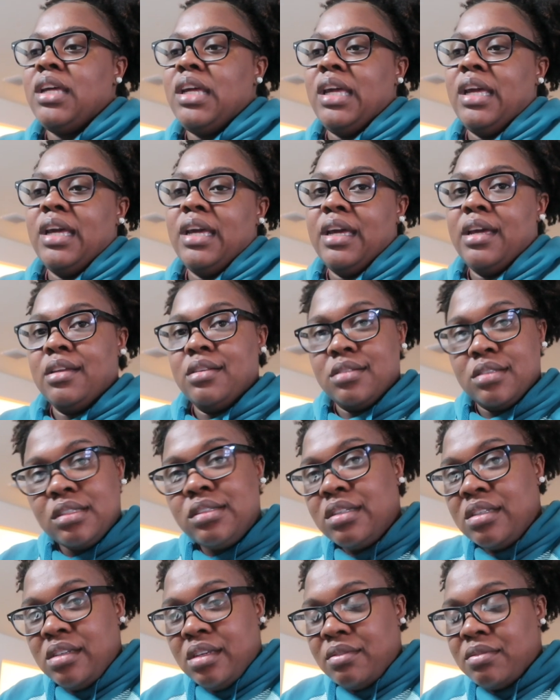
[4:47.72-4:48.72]
and
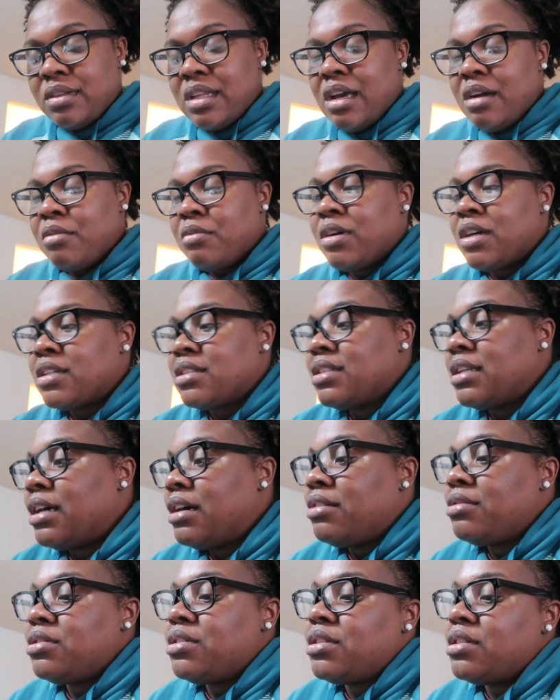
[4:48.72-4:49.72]
see if that works
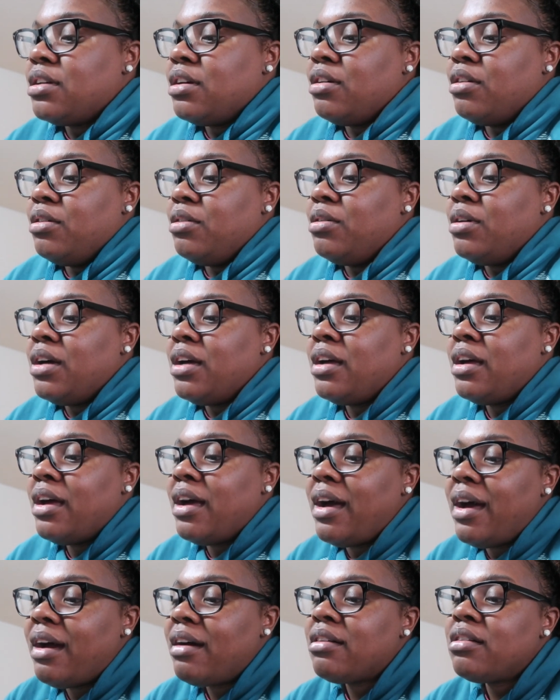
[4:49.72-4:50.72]
out so
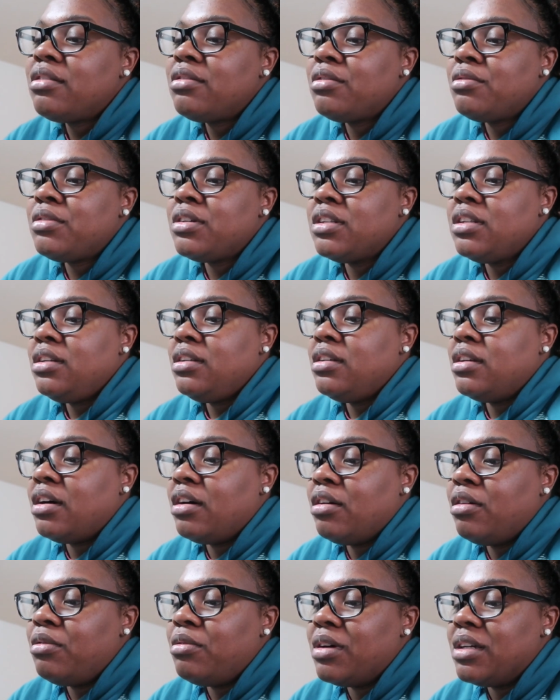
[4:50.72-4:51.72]
i don't really
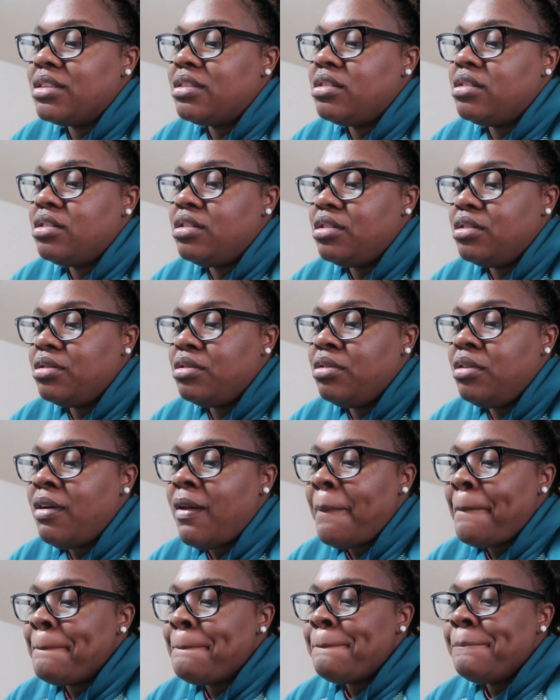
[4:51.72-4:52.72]
know what to
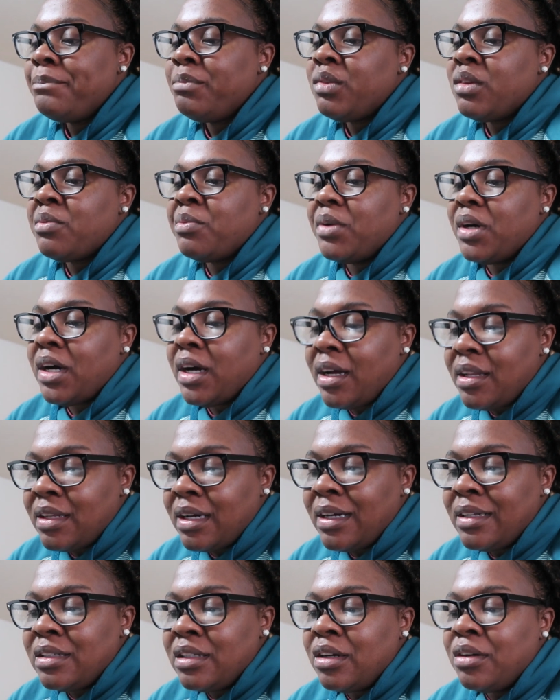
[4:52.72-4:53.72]
do but
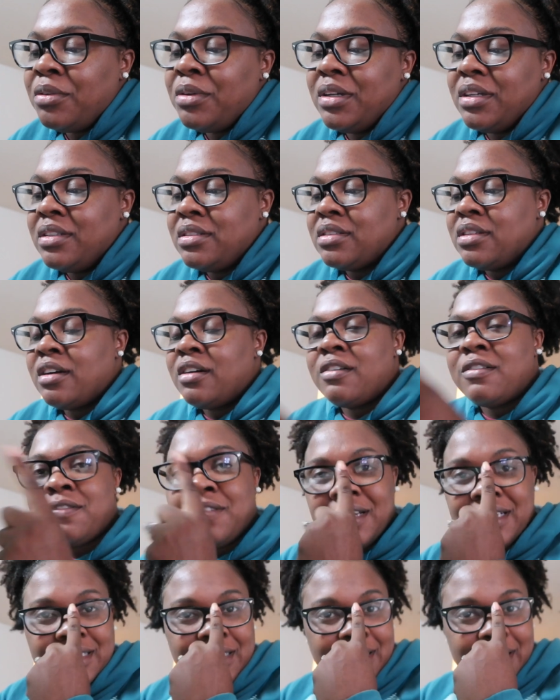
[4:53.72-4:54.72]
all i know is her
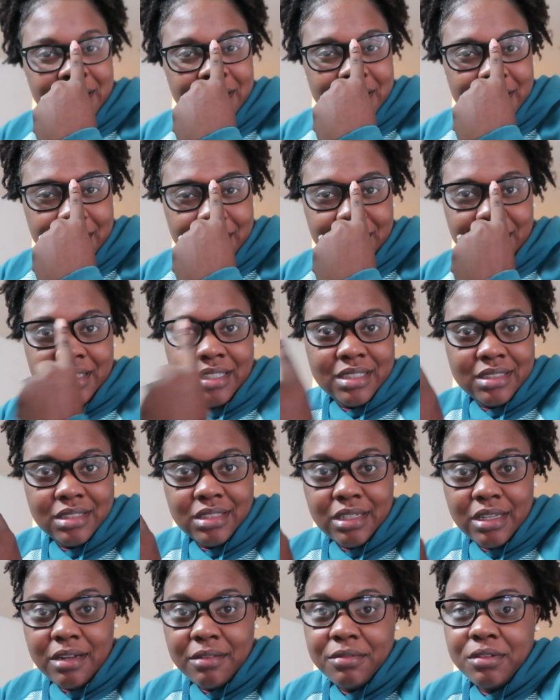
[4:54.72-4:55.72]

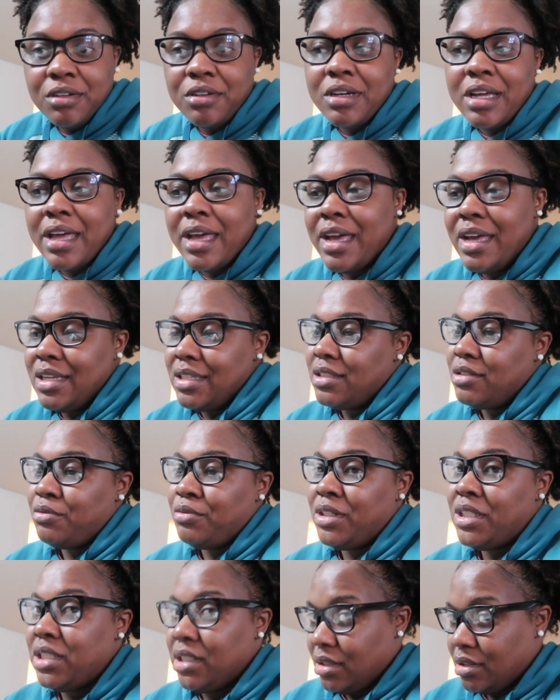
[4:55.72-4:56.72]
fussiness level has
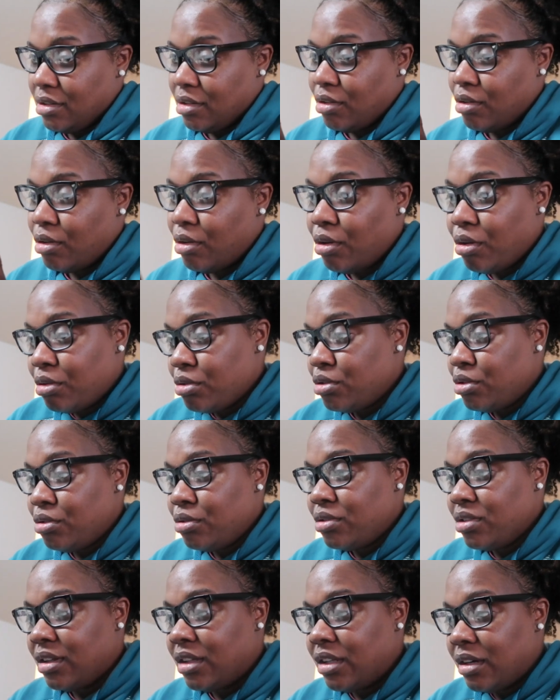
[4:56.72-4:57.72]
reached a whole
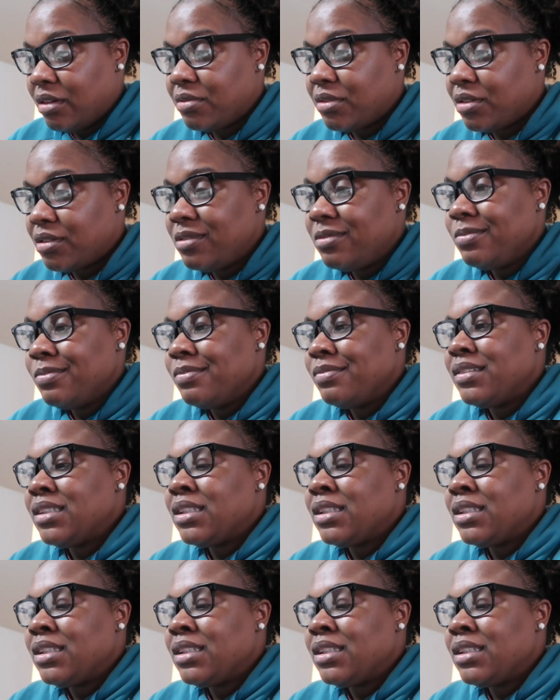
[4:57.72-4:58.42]
new level